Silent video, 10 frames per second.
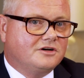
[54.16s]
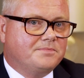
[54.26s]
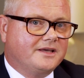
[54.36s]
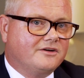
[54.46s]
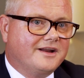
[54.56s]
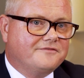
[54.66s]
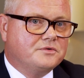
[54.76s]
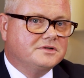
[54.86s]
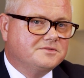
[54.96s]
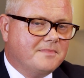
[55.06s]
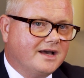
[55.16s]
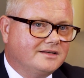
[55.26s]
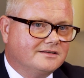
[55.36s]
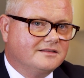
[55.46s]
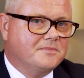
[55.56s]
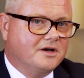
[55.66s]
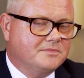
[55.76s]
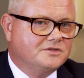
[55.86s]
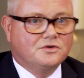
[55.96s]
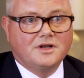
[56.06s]
topic on everyone's mind at the
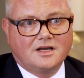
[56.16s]
moment. All